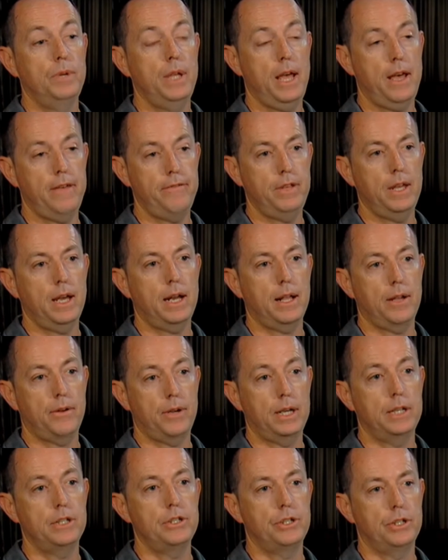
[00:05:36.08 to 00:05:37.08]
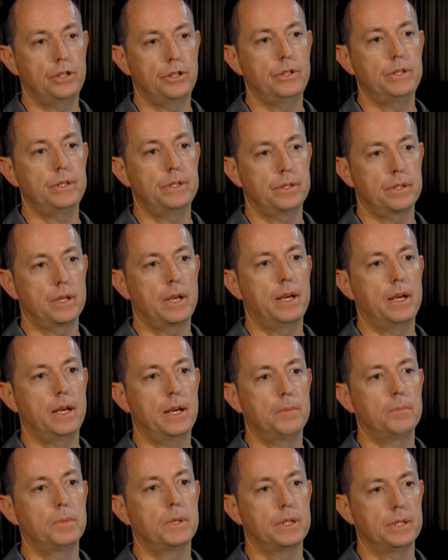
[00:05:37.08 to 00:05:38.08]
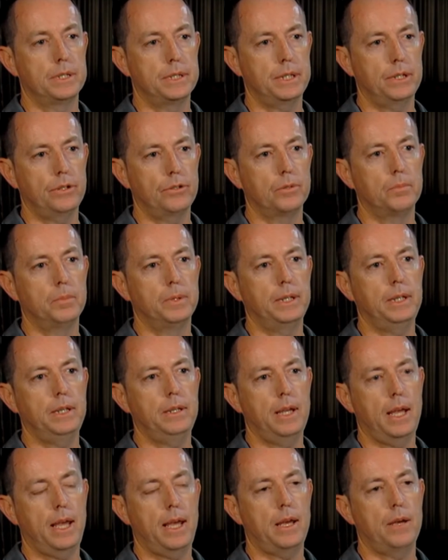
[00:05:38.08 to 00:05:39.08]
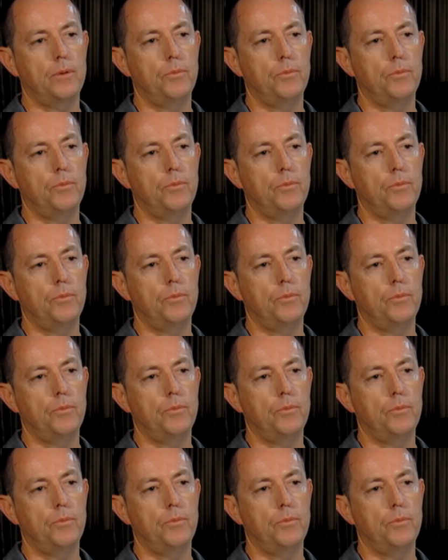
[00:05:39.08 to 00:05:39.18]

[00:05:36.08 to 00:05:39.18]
We have cut our energy use considerably.